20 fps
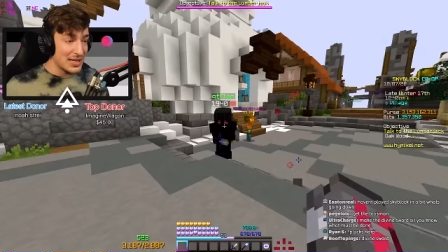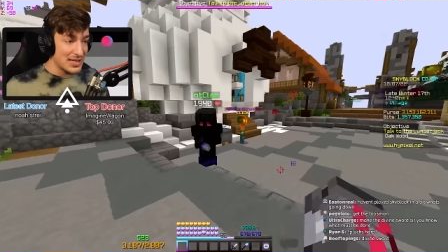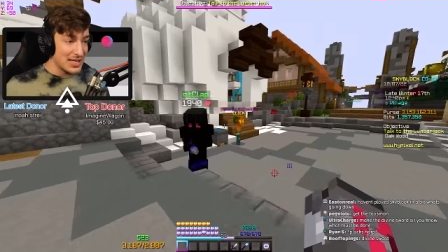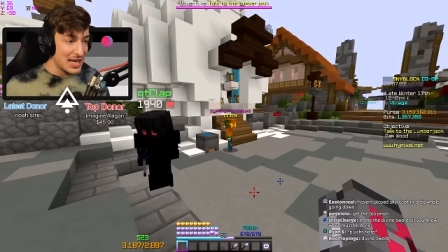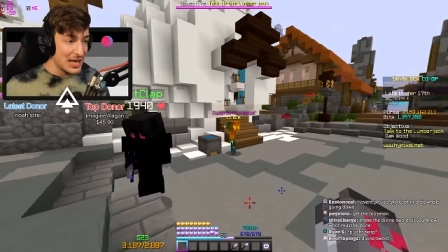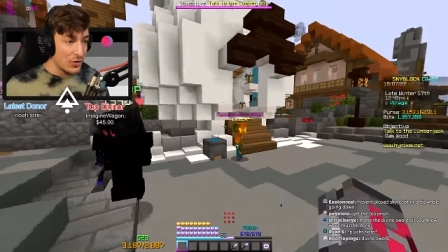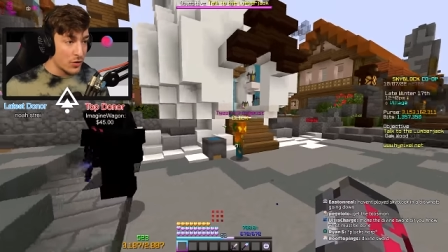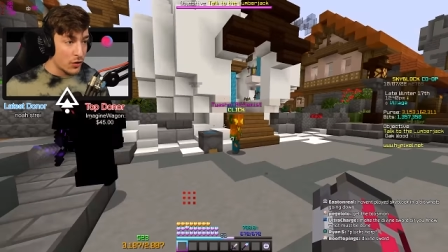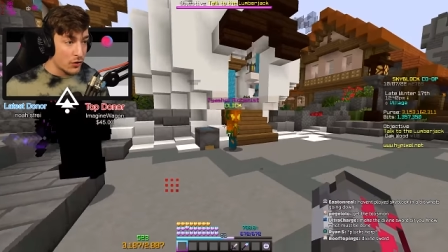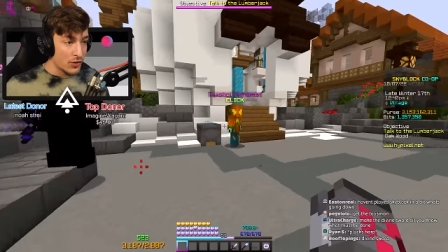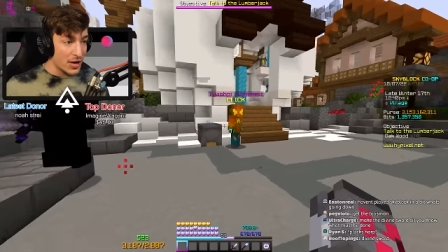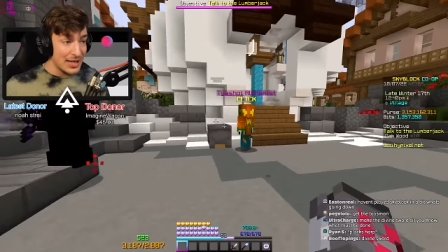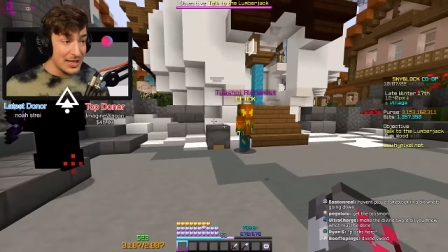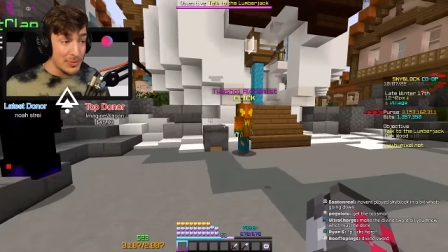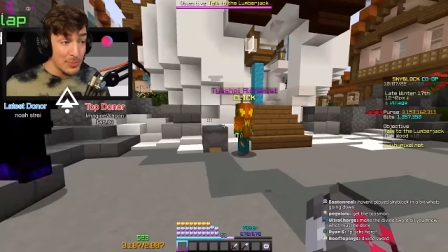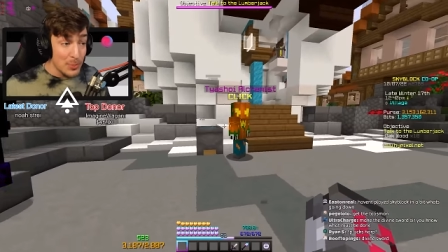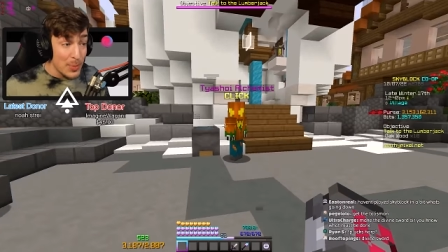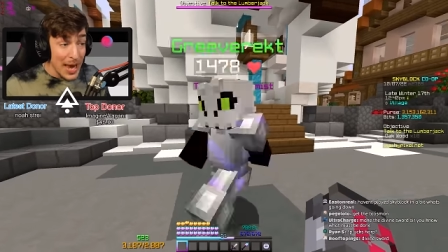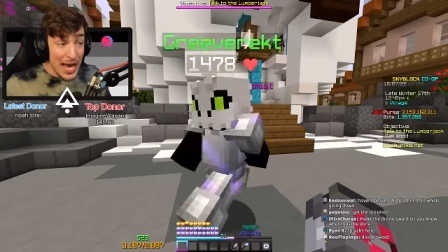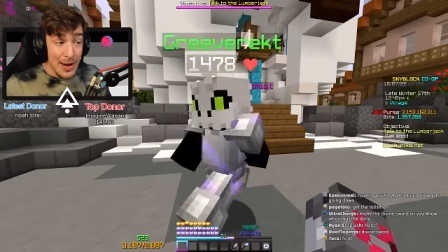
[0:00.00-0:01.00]
a year already.
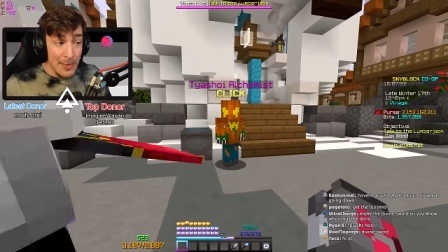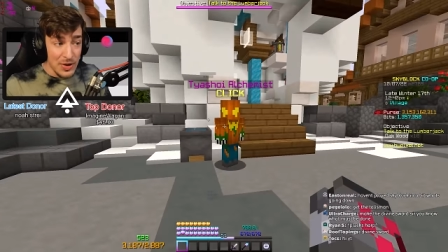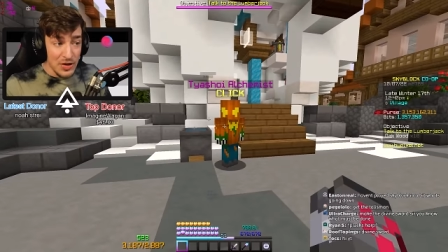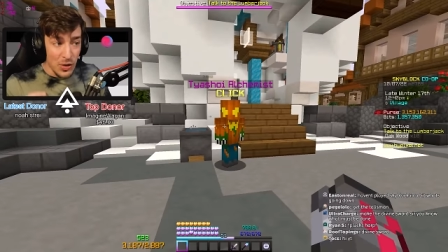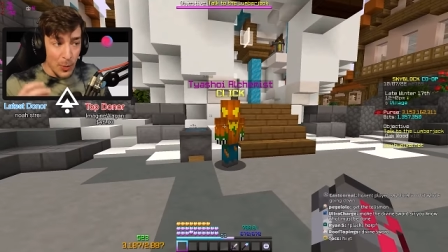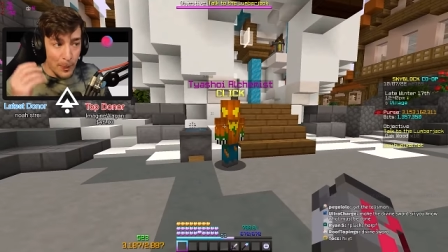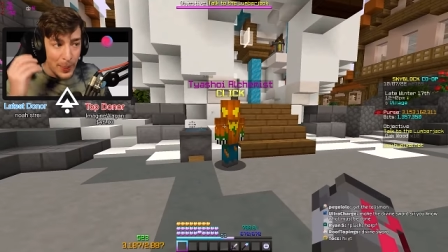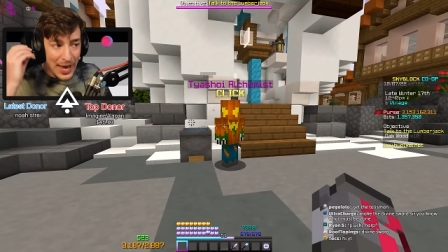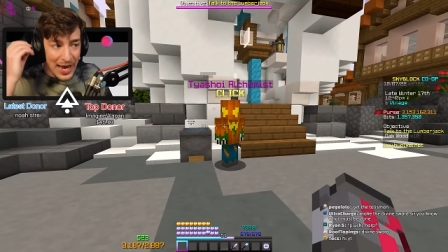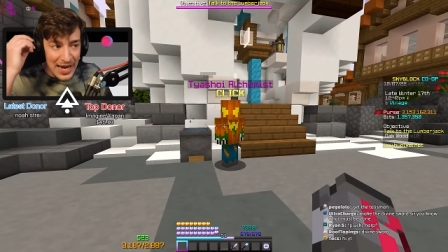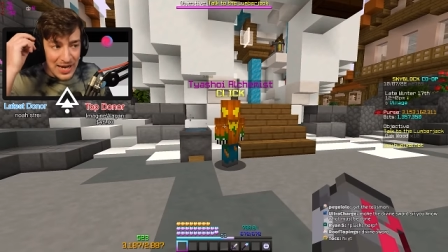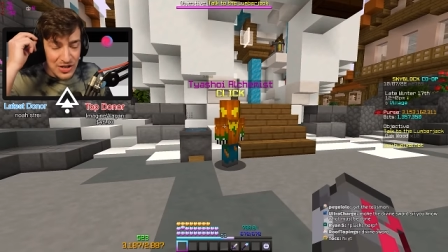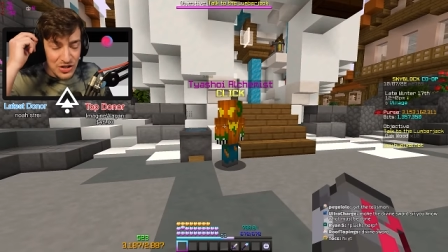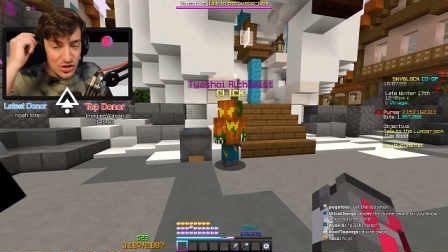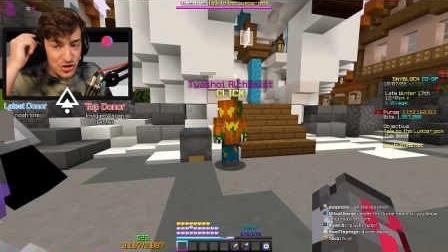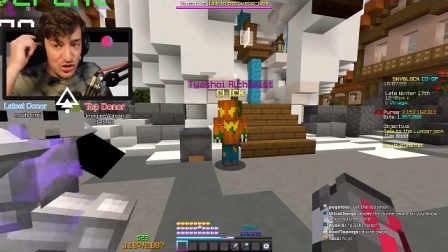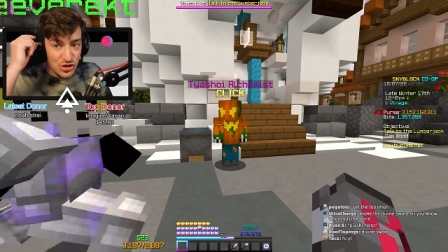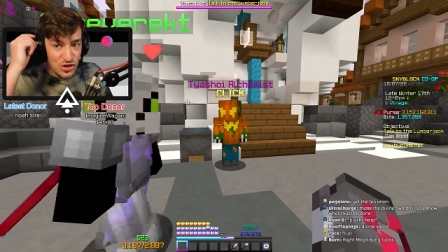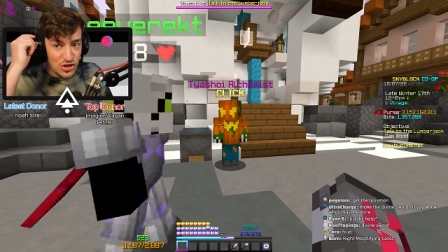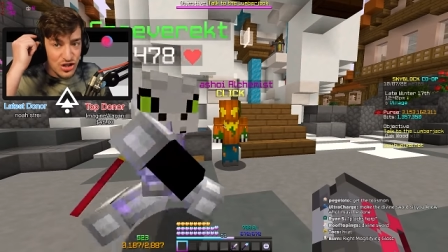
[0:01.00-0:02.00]
Maybe the pain is
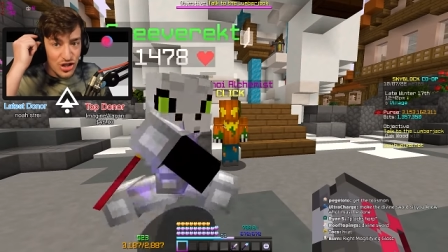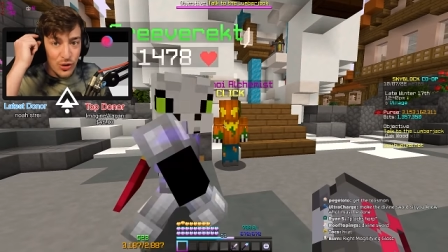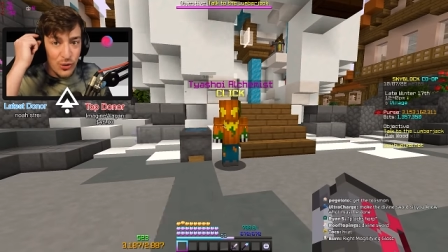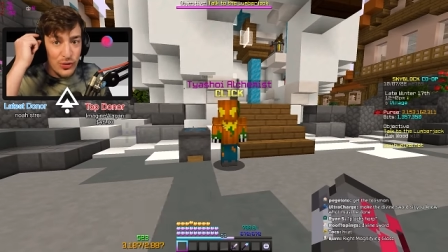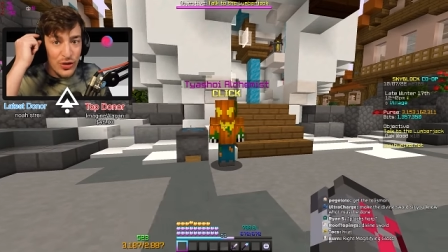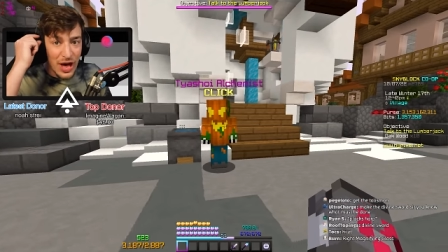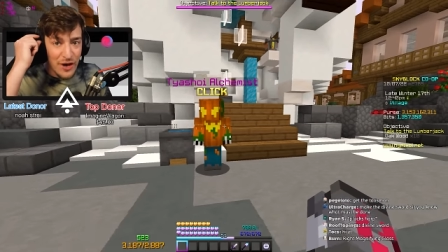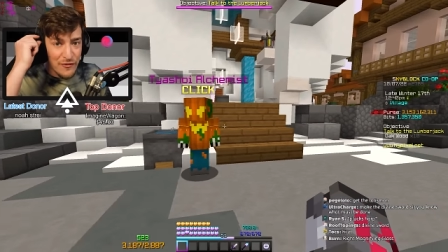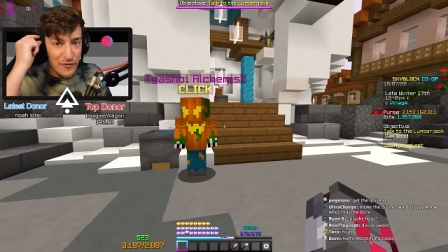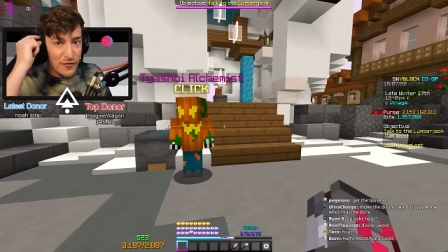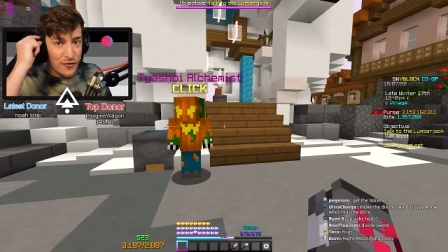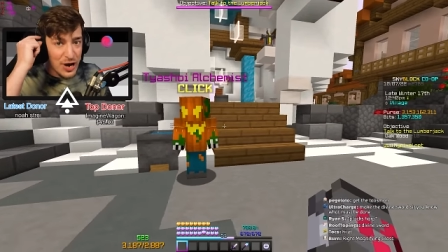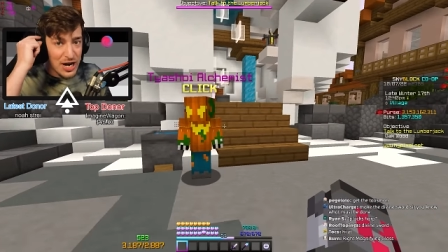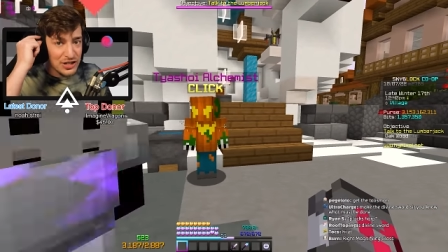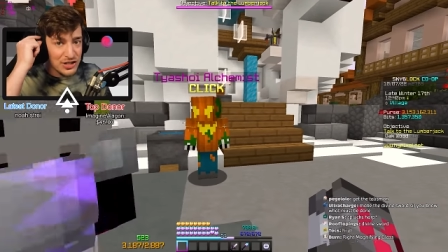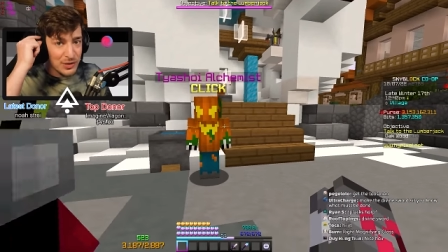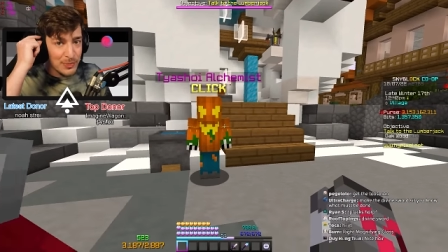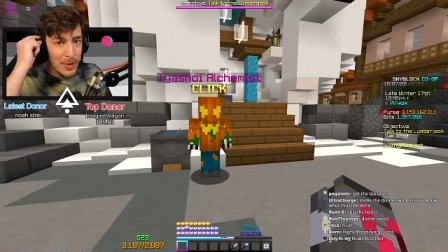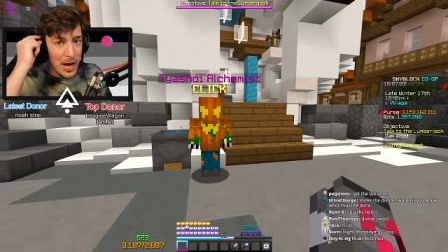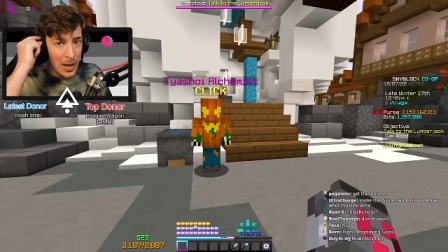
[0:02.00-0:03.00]
just still that
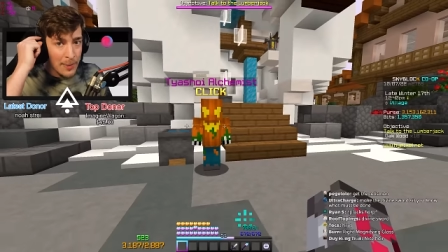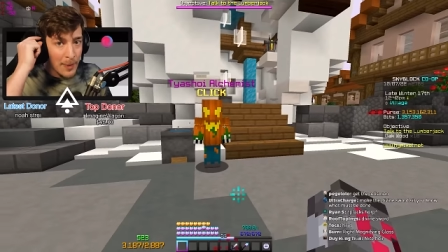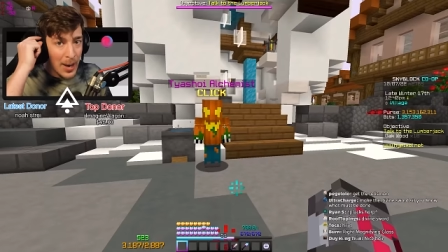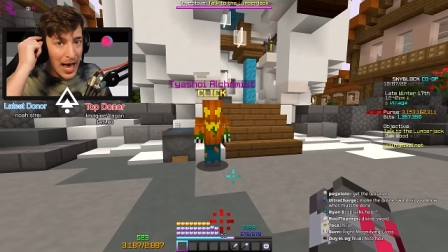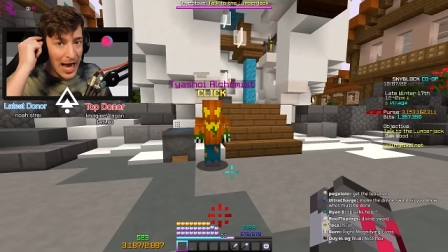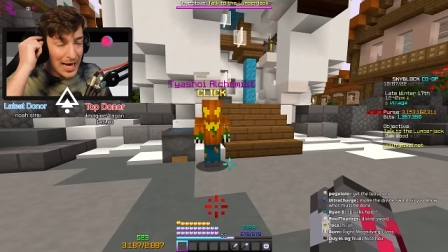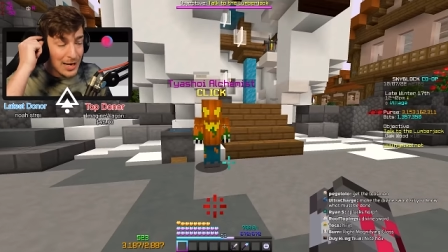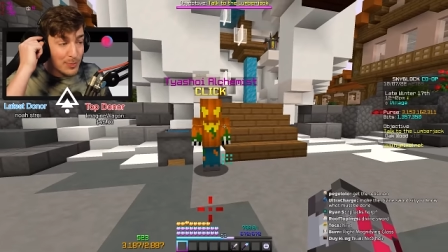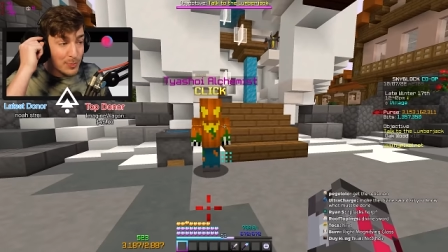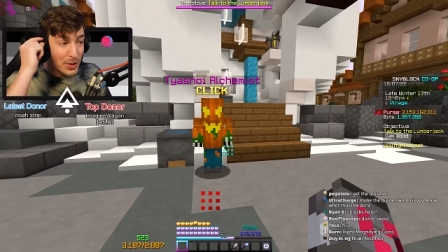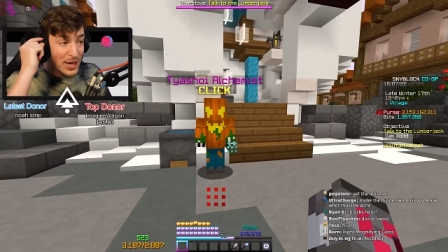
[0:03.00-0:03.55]
fresh in my mind,